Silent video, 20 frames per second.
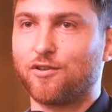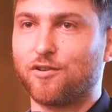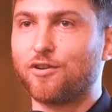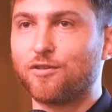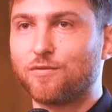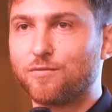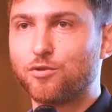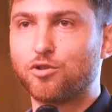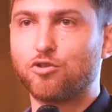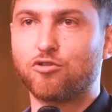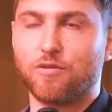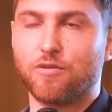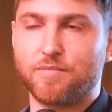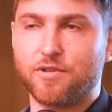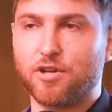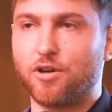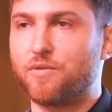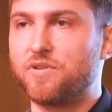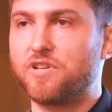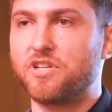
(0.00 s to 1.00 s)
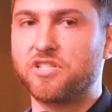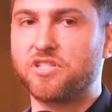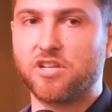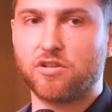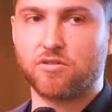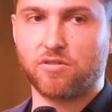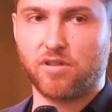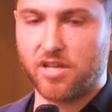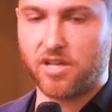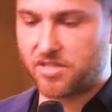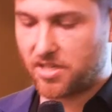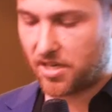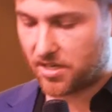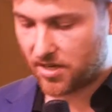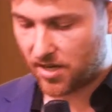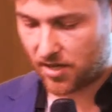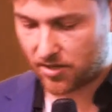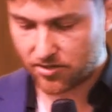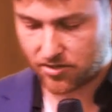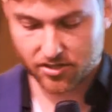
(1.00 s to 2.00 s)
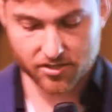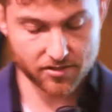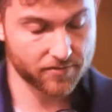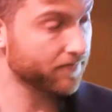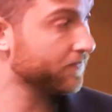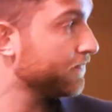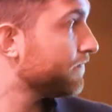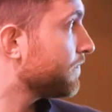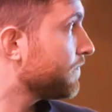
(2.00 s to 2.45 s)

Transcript: for crypto and decentralized technologies.